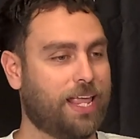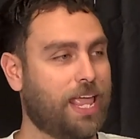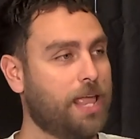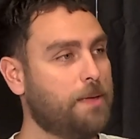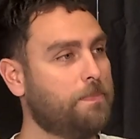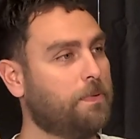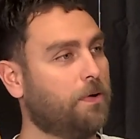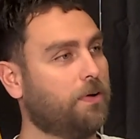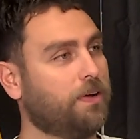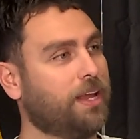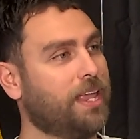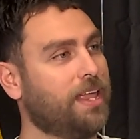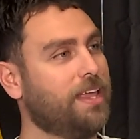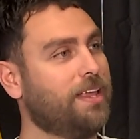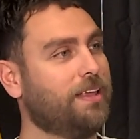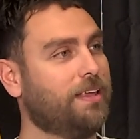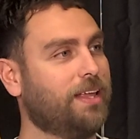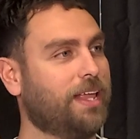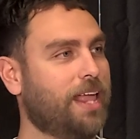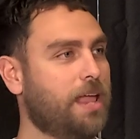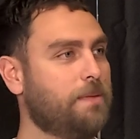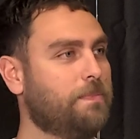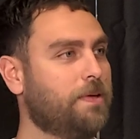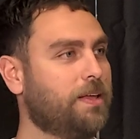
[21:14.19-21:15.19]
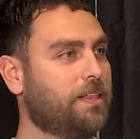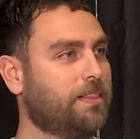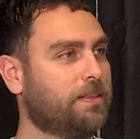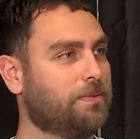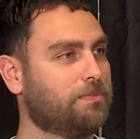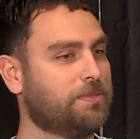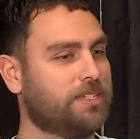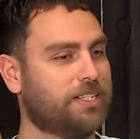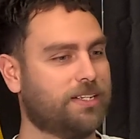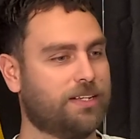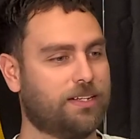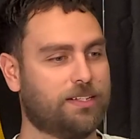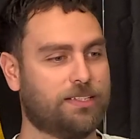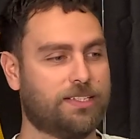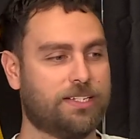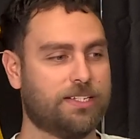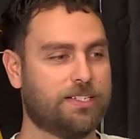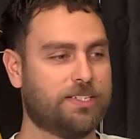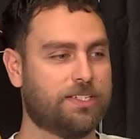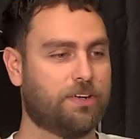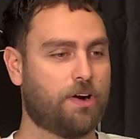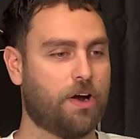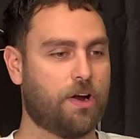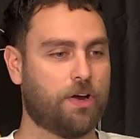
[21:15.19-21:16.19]
Keep on keeping them to
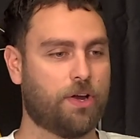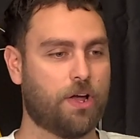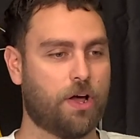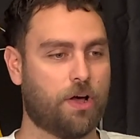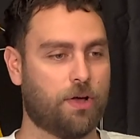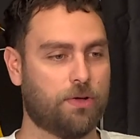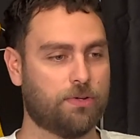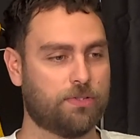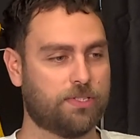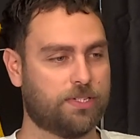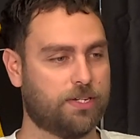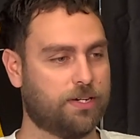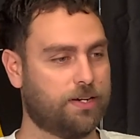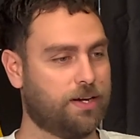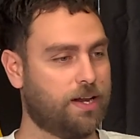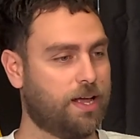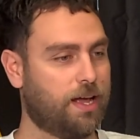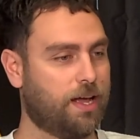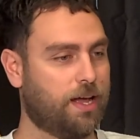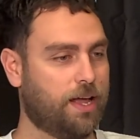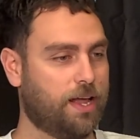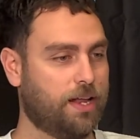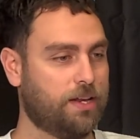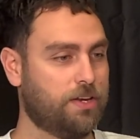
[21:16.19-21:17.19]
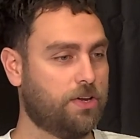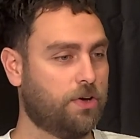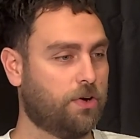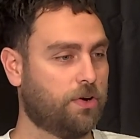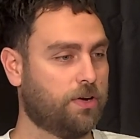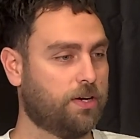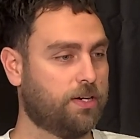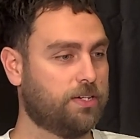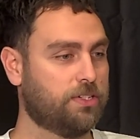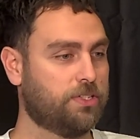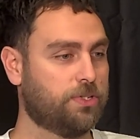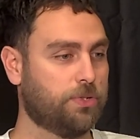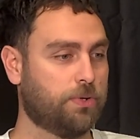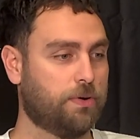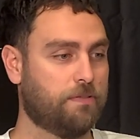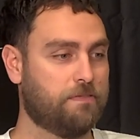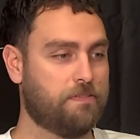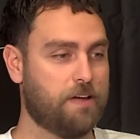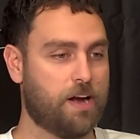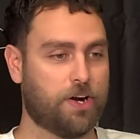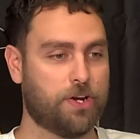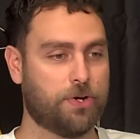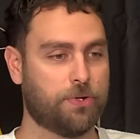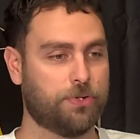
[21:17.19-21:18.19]
0 goals, and you're going to do a
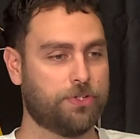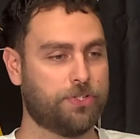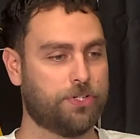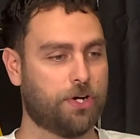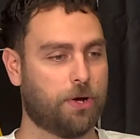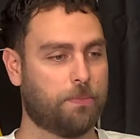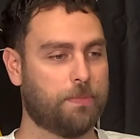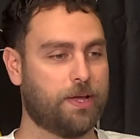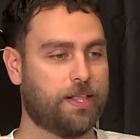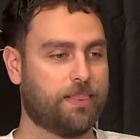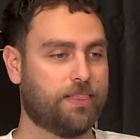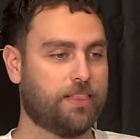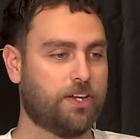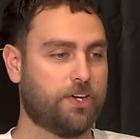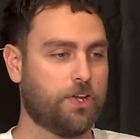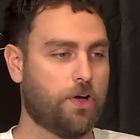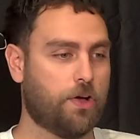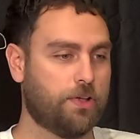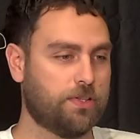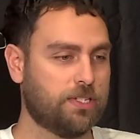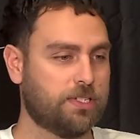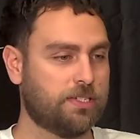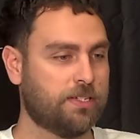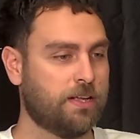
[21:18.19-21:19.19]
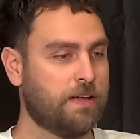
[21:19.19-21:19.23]
very good job at the Dons.